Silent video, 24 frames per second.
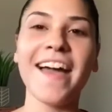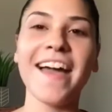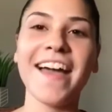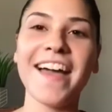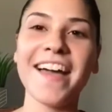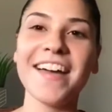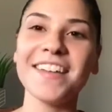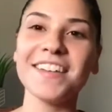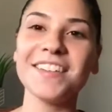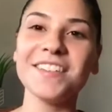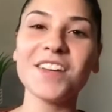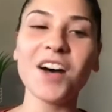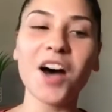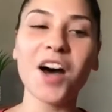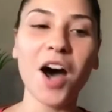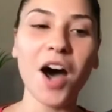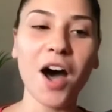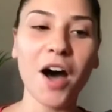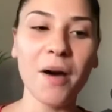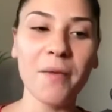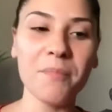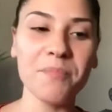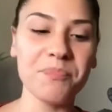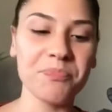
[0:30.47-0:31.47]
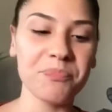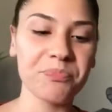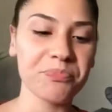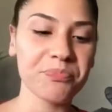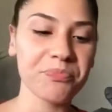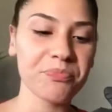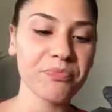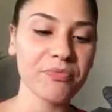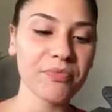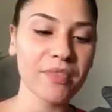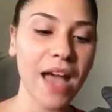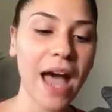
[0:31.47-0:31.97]
and
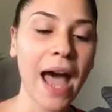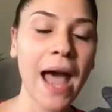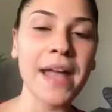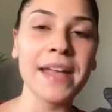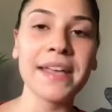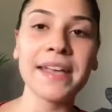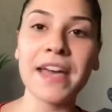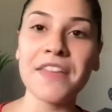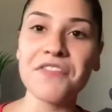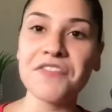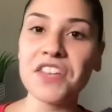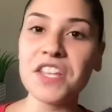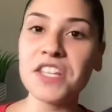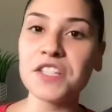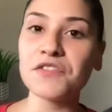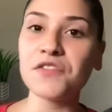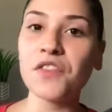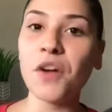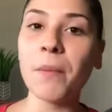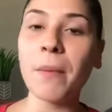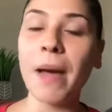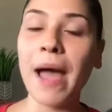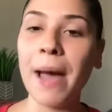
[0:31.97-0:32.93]
I get these from